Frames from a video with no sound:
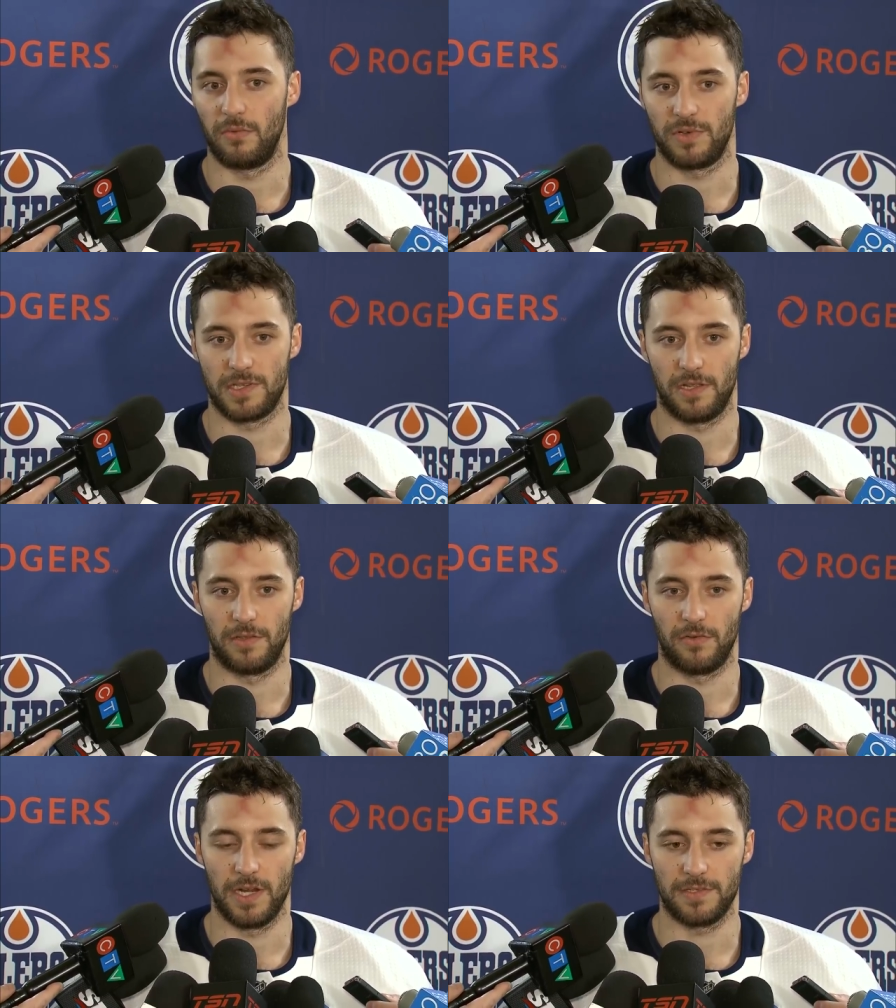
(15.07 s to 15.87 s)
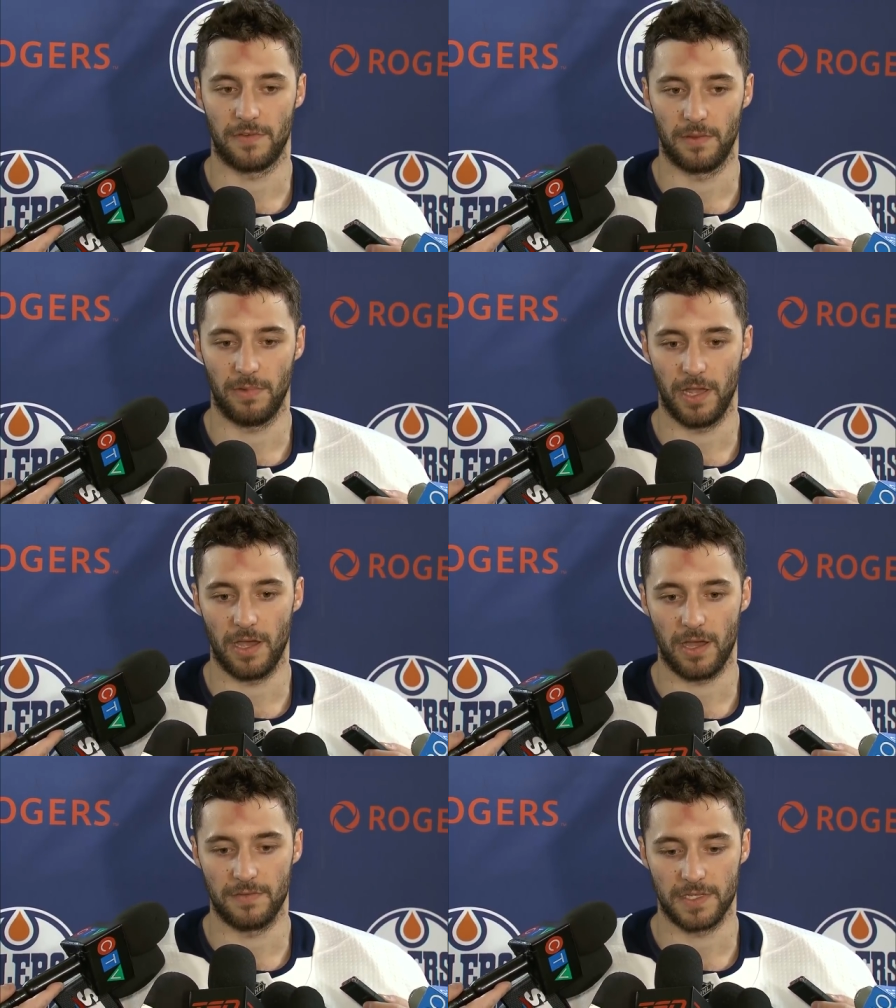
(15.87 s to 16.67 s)
We're still in the race for the
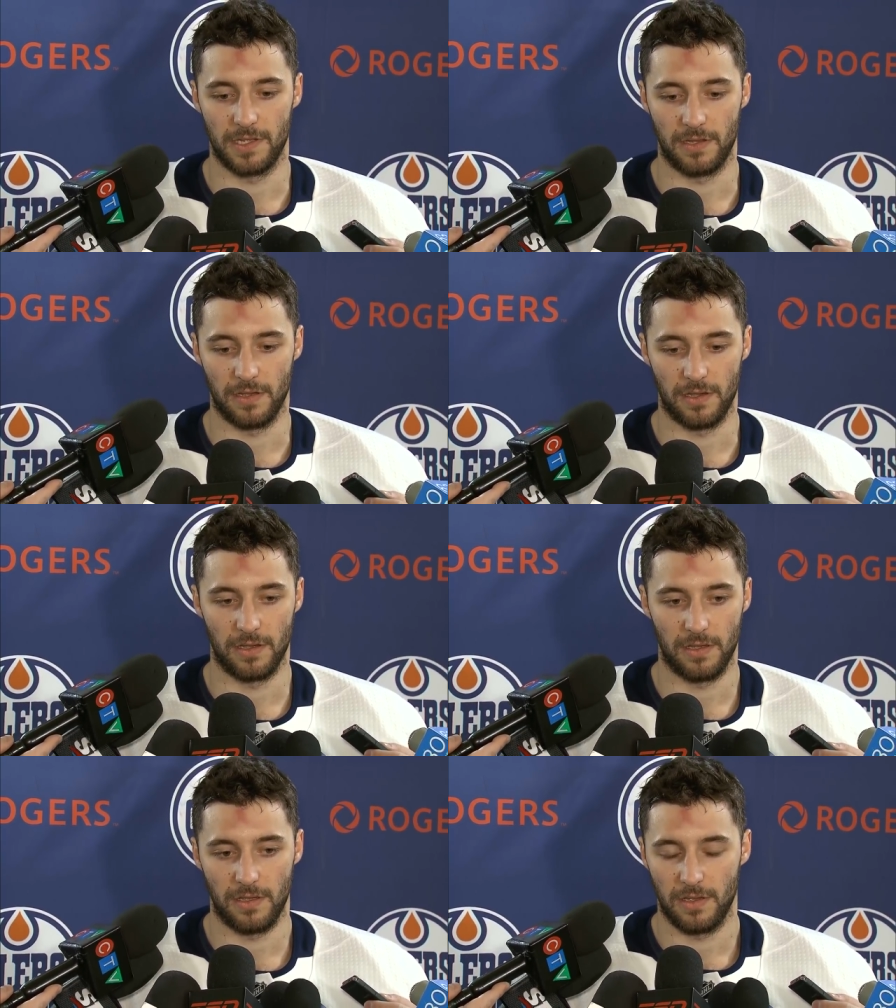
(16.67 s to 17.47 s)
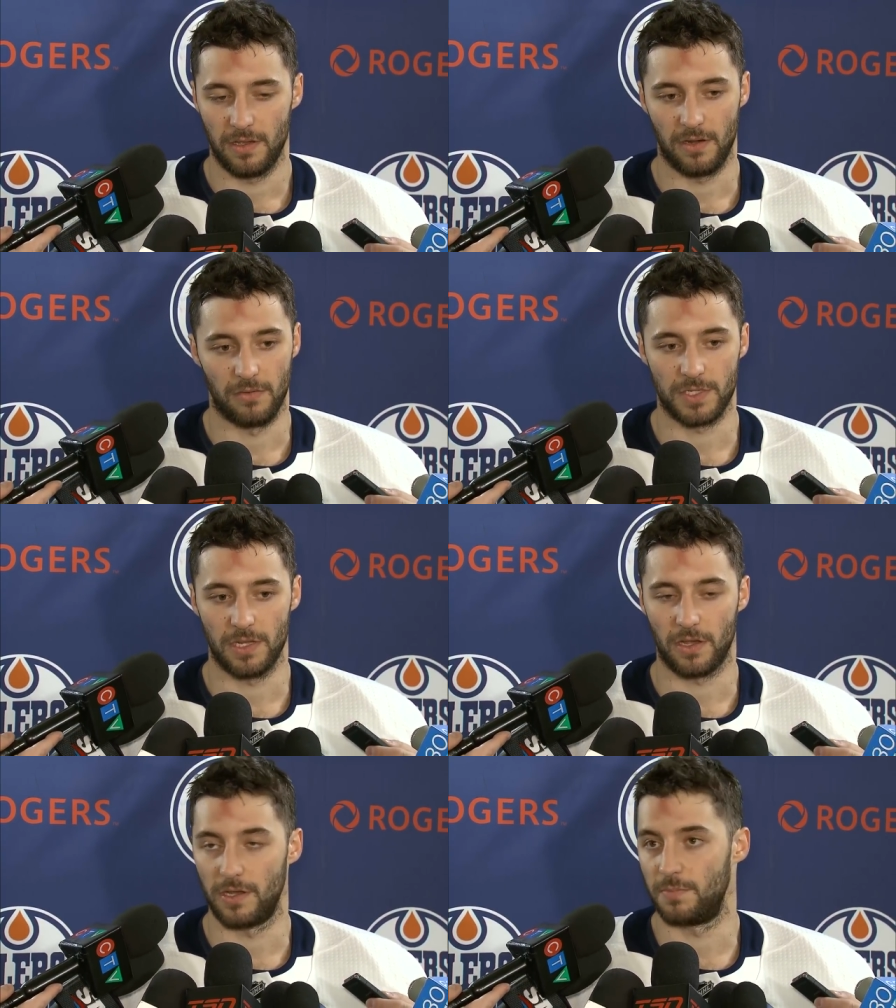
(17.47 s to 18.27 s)
playoffs, and you know, I'm
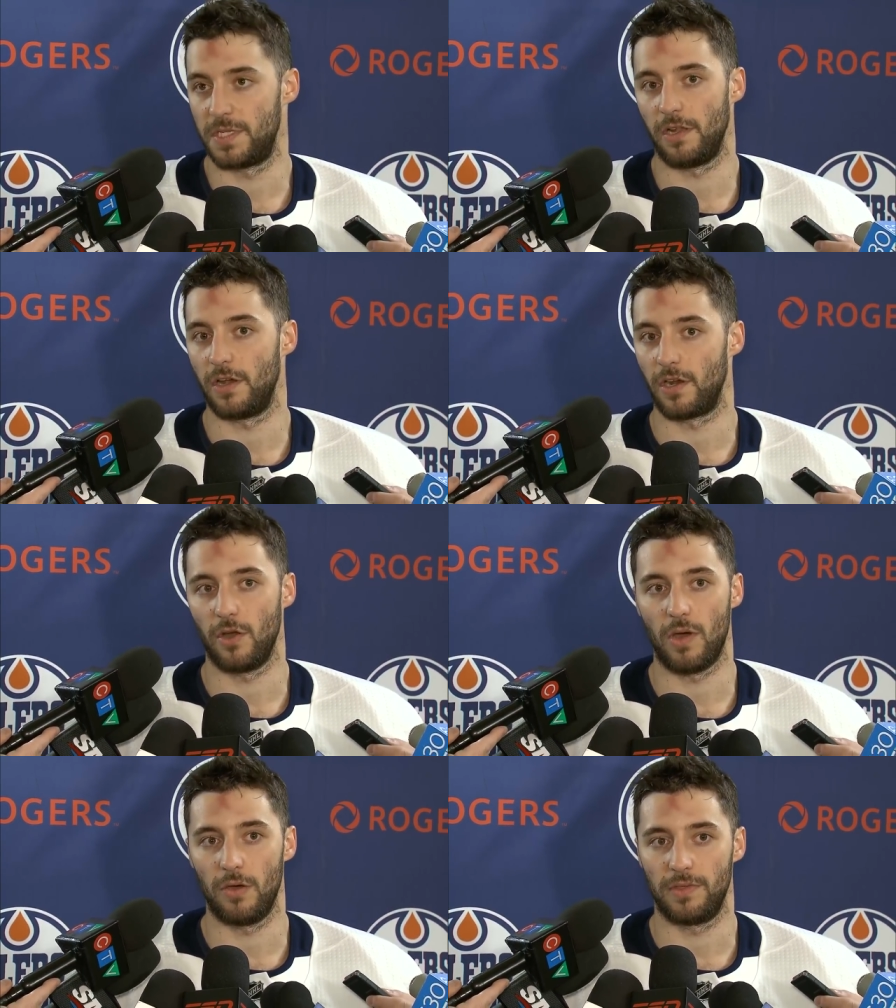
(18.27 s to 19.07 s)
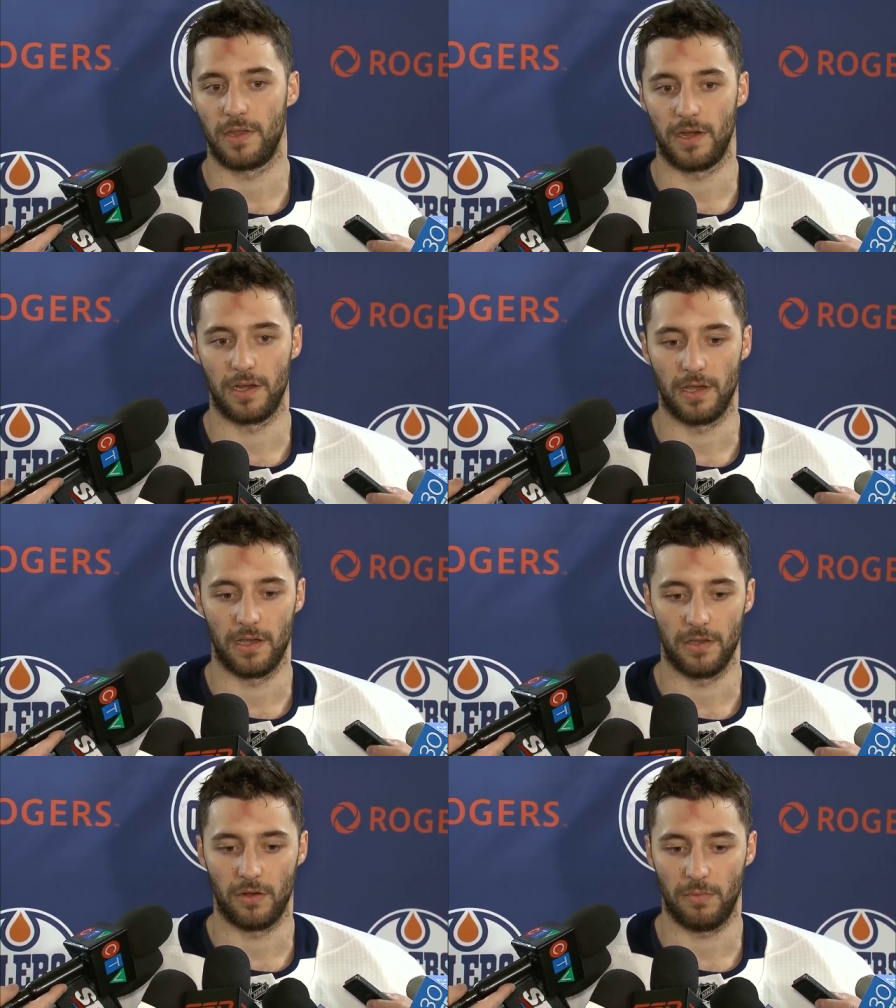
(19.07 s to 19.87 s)
still gonna go out there and
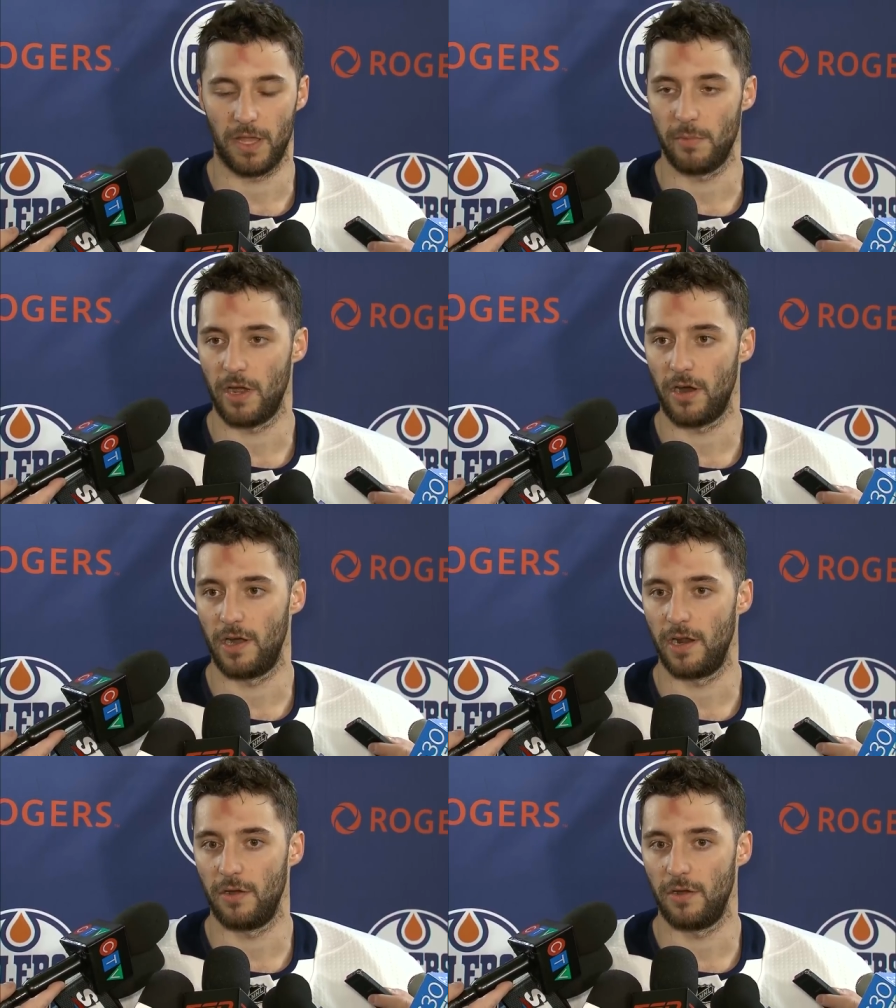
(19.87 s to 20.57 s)
you know, play my heart